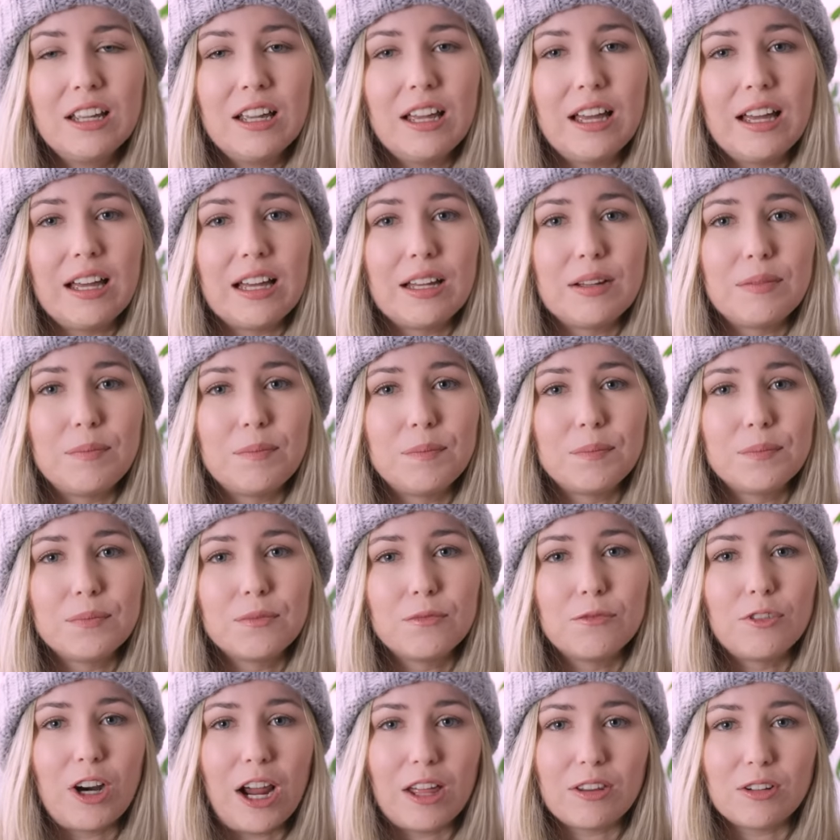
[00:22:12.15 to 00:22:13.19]
um,
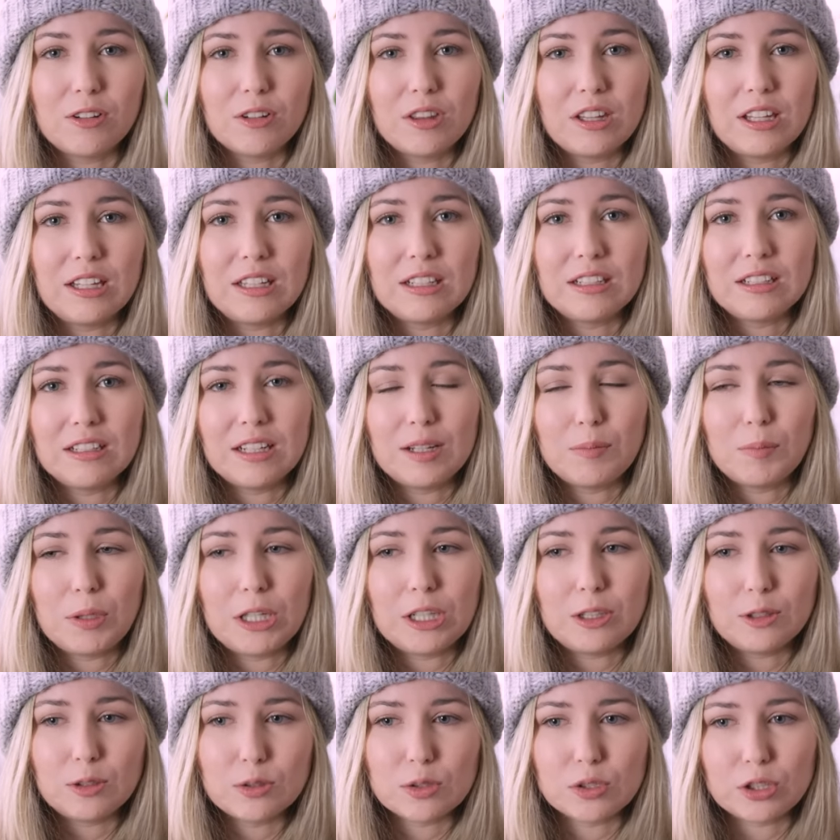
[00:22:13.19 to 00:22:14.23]
rather than it
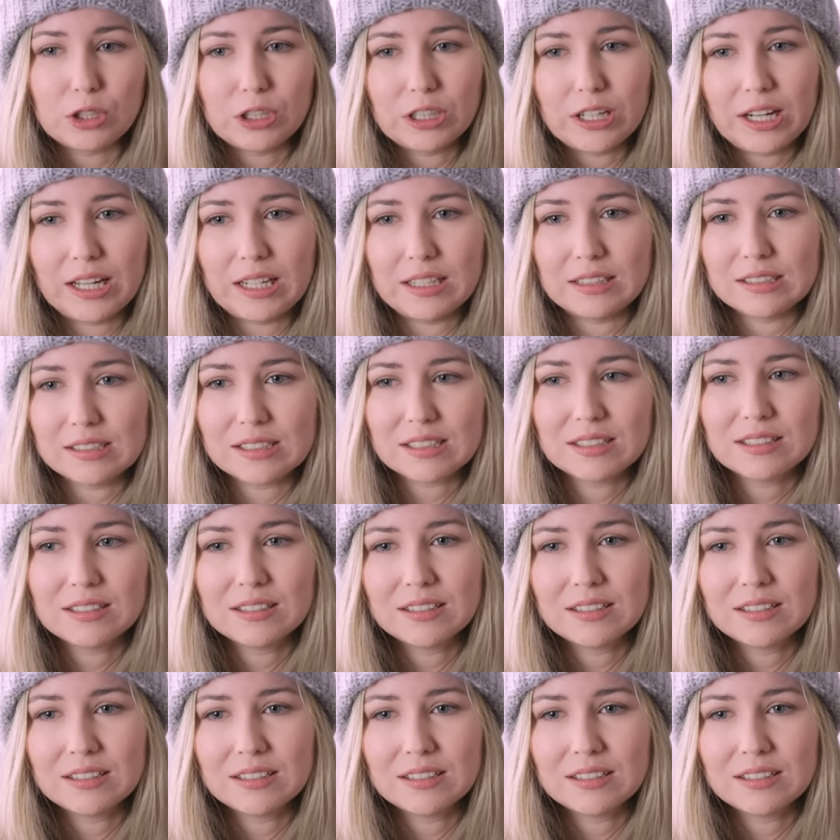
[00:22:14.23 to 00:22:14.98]
being looser and